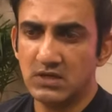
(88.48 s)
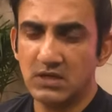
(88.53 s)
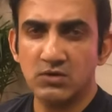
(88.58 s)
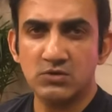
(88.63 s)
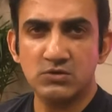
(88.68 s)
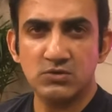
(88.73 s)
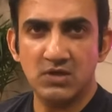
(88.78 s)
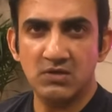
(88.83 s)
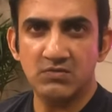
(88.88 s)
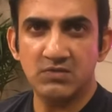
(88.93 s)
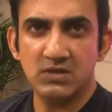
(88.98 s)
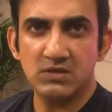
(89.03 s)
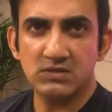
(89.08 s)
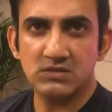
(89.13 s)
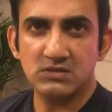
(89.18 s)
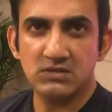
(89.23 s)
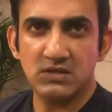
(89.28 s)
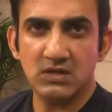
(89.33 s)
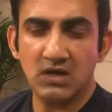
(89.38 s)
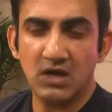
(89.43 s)
10 or 12
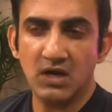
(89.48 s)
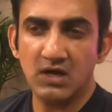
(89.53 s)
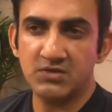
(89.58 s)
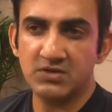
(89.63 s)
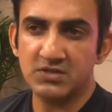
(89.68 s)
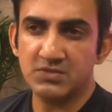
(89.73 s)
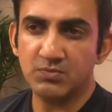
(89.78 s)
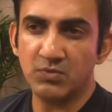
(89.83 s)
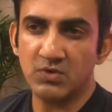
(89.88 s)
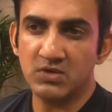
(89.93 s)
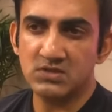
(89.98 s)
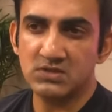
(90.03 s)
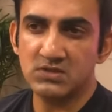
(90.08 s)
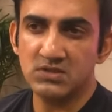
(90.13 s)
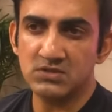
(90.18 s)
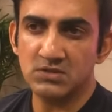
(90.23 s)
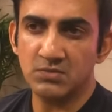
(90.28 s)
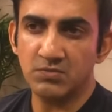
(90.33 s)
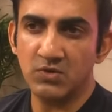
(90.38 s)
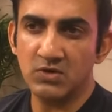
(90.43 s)
years. That high risk
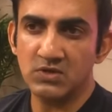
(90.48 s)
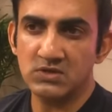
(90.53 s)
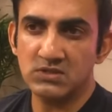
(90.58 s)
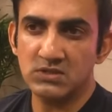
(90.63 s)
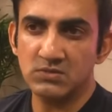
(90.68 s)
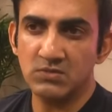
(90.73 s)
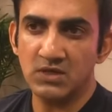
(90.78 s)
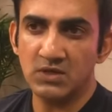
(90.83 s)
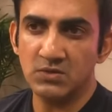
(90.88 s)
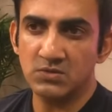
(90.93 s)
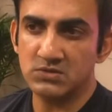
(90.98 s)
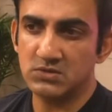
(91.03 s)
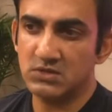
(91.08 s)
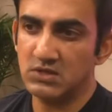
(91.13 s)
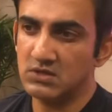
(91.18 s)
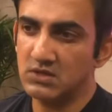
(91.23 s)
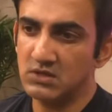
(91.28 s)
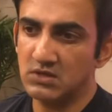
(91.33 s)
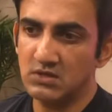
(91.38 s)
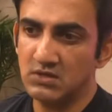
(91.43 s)
policy is a policy where you
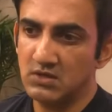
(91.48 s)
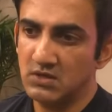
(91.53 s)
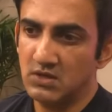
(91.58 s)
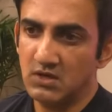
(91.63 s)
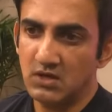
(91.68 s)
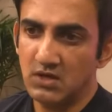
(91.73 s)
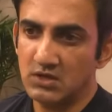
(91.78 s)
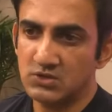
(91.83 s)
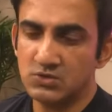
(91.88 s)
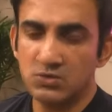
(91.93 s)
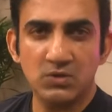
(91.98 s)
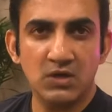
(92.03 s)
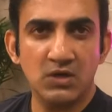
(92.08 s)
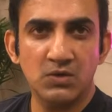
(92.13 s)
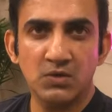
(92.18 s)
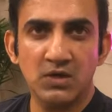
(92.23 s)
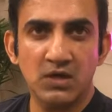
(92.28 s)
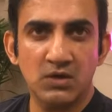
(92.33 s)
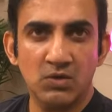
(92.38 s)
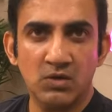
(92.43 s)
say that it's
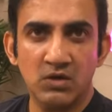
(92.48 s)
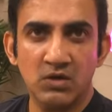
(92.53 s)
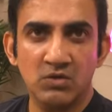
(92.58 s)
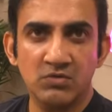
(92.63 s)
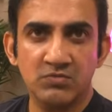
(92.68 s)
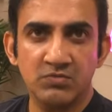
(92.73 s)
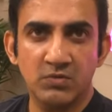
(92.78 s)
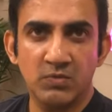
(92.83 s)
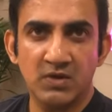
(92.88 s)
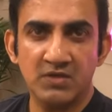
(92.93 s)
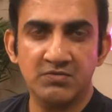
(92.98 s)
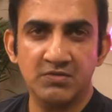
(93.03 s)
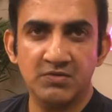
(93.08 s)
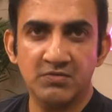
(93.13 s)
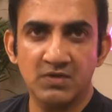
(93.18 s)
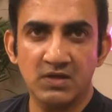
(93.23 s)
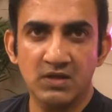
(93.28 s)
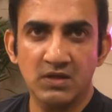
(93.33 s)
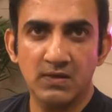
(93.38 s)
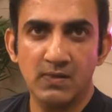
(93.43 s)
okay to get all out for
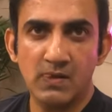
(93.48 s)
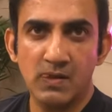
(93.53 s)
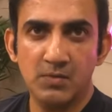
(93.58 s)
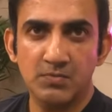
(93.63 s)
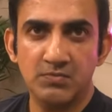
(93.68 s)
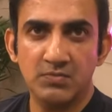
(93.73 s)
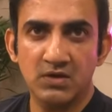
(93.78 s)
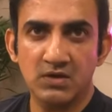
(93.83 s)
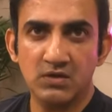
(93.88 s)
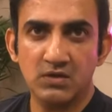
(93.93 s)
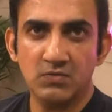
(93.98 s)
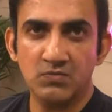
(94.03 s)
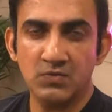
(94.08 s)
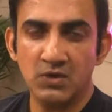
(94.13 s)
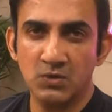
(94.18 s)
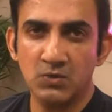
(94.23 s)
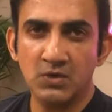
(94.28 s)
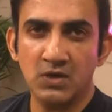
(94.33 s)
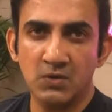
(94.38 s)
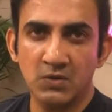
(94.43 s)
150, but
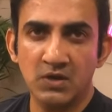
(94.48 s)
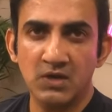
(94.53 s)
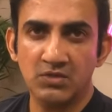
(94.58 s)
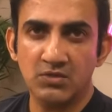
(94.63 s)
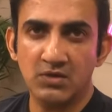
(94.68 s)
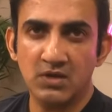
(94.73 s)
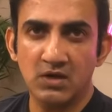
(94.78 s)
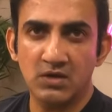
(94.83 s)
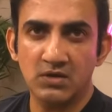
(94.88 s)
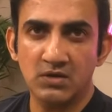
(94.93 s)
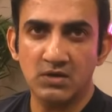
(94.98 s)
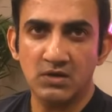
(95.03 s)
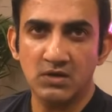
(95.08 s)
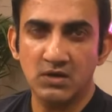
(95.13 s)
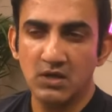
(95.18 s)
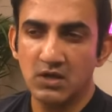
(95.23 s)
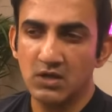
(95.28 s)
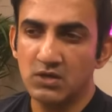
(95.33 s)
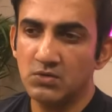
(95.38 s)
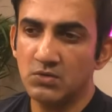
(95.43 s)
we're looking to get 300.
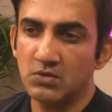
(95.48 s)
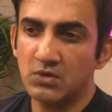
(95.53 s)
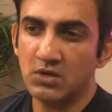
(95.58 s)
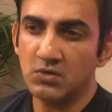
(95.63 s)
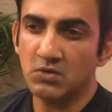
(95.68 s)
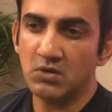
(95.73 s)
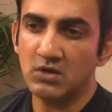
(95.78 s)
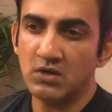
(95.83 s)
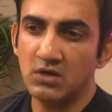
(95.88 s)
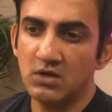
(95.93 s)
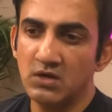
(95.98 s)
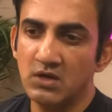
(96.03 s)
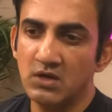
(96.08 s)
You cannot